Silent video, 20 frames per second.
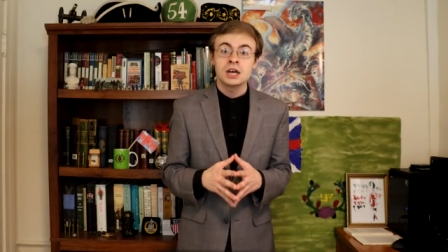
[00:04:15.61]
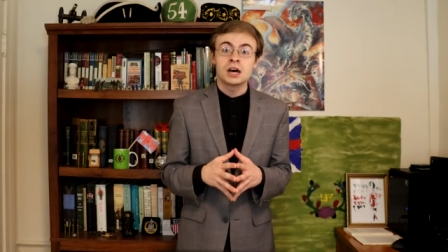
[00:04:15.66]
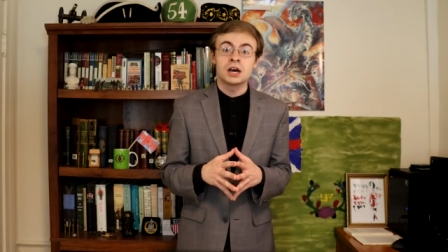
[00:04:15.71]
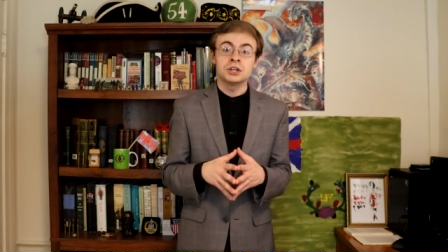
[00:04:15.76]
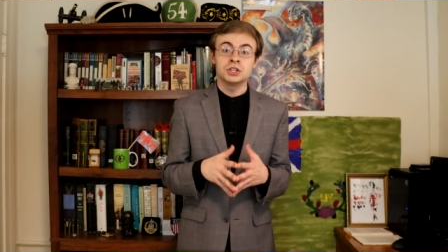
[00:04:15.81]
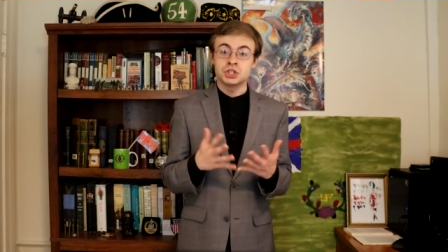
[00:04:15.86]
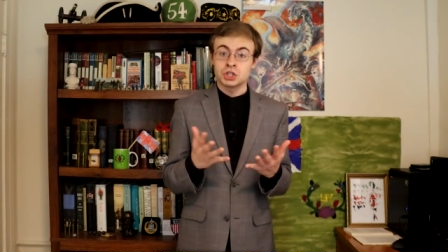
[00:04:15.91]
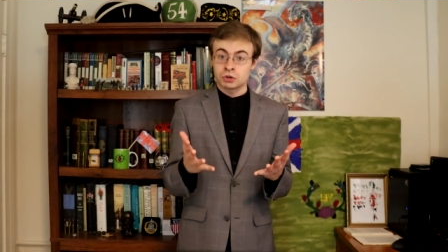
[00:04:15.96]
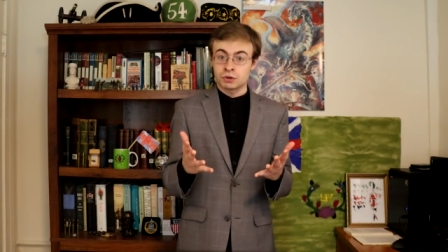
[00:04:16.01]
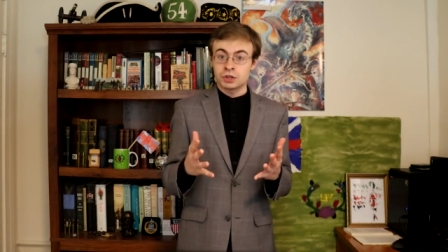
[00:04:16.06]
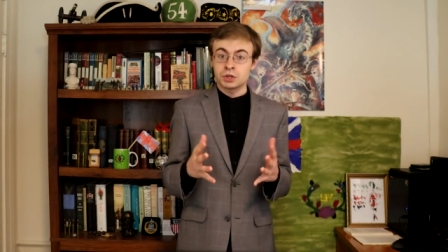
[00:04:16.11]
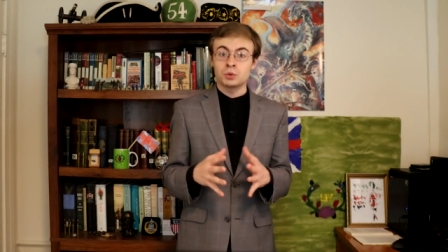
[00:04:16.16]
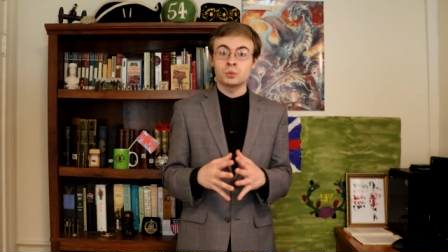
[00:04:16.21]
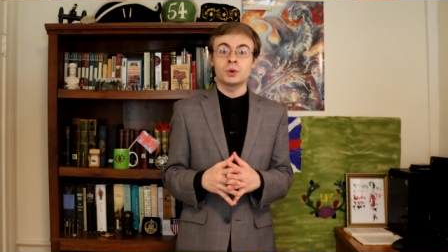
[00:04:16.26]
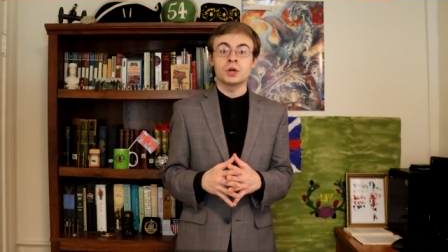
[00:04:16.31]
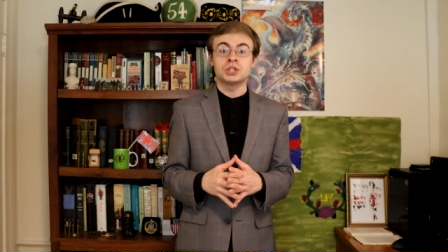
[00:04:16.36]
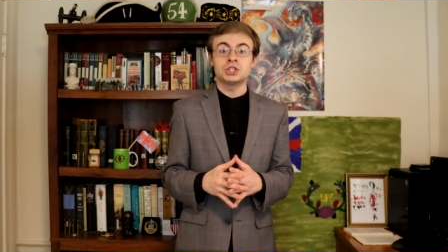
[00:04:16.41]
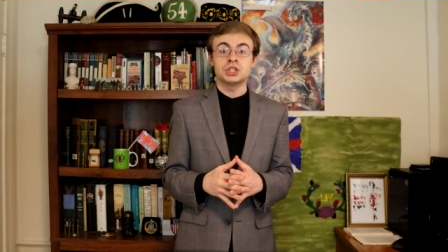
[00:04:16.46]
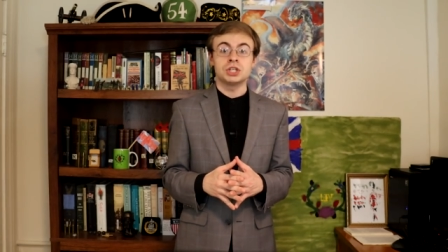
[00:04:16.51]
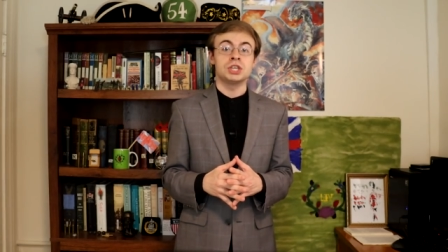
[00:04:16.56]
uh, during
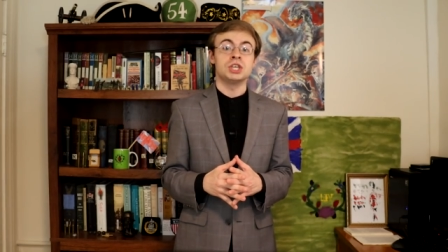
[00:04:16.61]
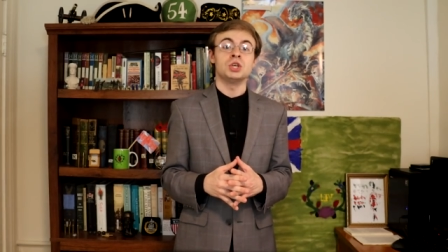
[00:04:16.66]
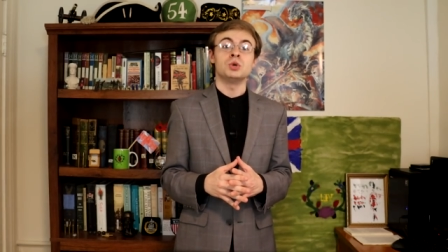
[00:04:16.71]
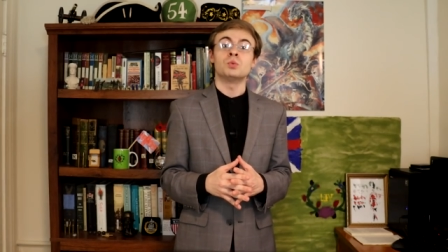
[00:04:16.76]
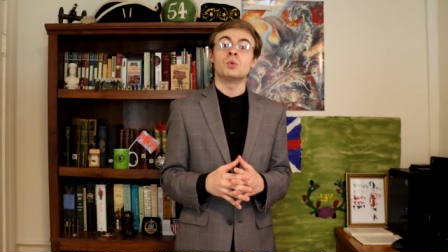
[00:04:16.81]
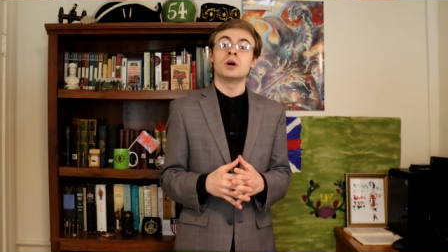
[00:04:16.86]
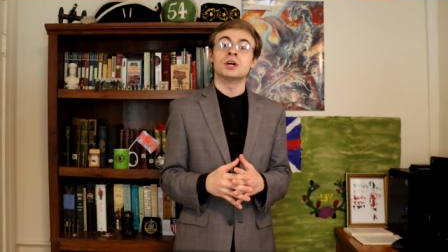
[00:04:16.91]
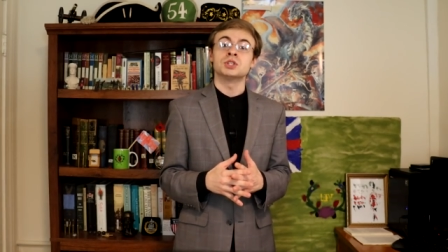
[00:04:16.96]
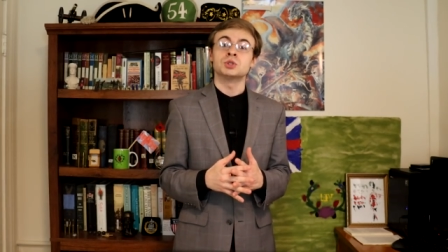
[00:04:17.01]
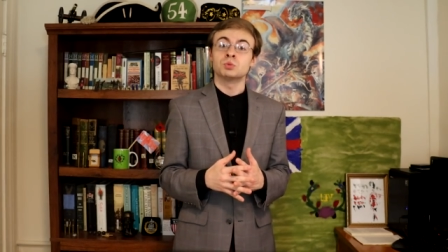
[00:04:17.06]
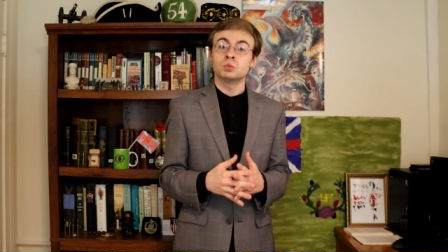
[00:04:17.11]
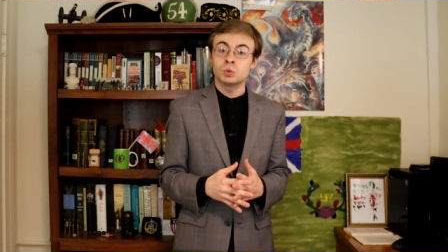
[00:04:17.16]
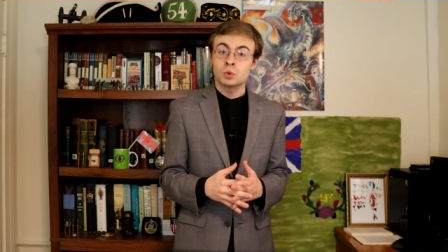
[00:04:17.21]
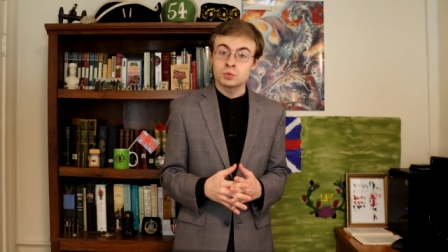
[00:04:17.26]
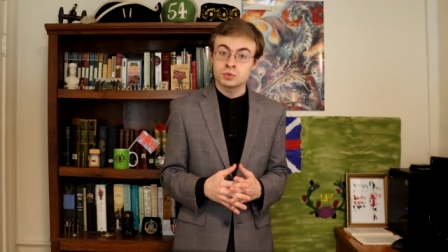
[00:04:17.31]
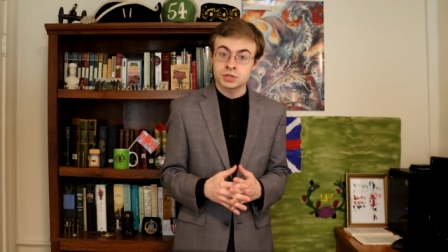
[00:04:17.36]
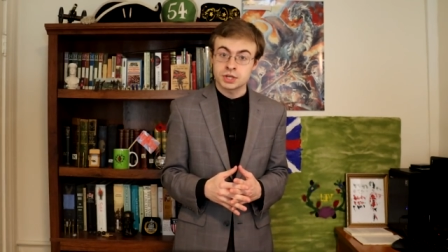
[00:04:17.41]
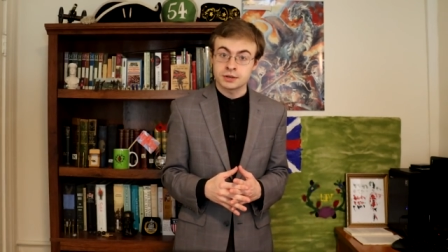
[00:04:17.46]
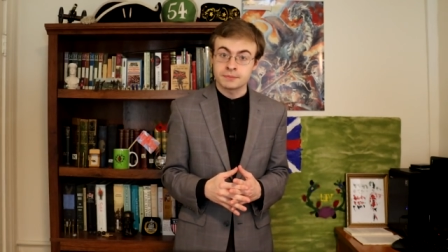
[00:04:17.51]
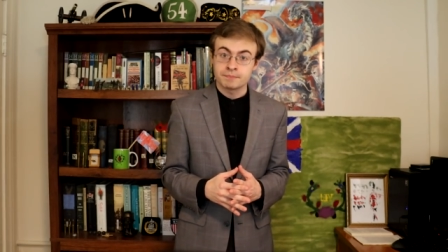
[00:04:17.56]
which he was
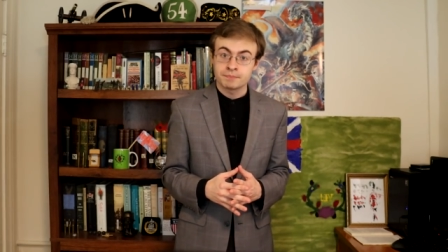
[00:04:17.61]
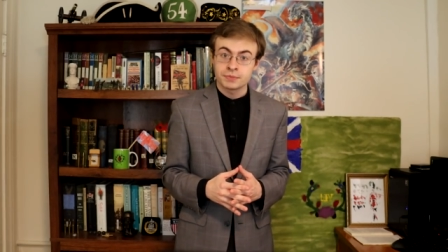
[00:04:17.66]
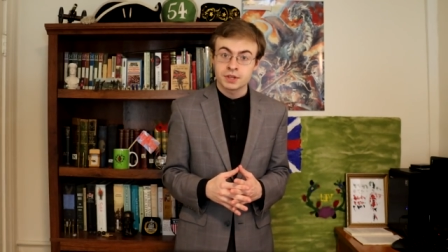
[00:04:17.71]
wounded.